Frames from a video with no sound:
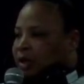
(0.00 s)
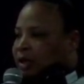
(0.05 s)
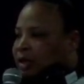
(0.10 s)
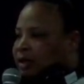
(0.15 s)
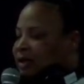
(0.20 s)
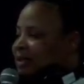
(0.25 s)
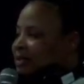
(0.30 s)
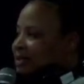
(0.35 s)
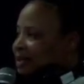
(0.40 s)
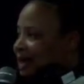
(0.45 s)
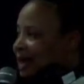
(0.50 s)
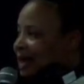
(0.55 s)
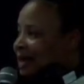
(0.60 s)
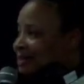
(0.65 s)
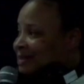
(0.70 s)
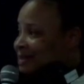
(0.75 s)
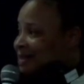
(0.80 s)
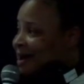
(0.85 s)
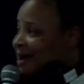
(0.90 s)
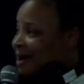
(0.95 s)
This
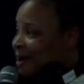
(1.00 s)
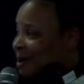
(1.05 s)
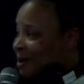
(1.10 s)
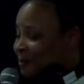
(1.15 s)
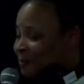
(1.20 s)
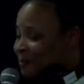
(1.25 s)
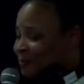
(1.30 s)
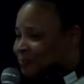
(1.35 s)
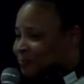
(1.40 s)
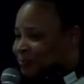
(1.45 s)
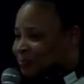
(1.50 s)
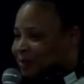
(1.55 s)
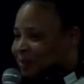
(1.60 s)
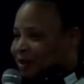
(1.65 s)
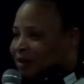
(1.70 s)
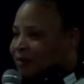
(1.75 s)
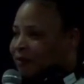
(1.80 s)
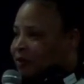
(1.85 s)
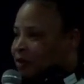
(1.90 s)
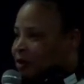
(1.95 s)
last time,
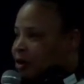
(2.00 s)
a